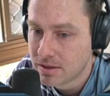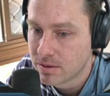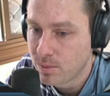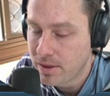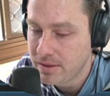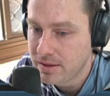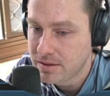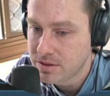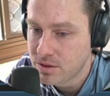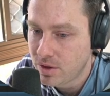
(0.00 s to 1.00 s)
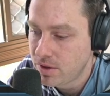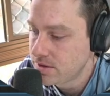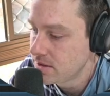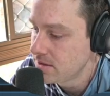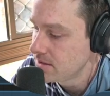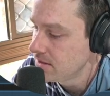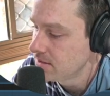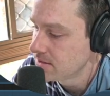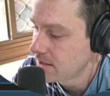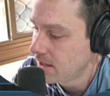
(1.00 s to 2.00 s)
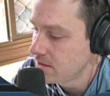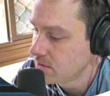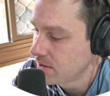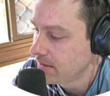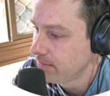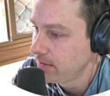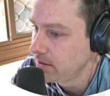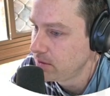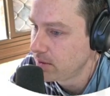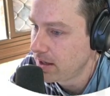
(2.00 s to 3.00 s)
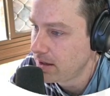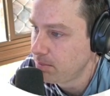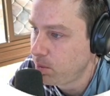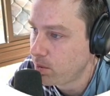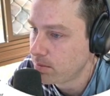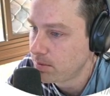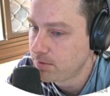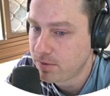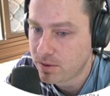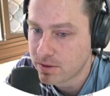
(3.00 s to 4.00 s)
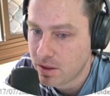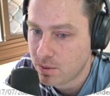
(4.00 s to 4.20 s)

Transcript: The one thing to note is inside your Comfy UI portable folder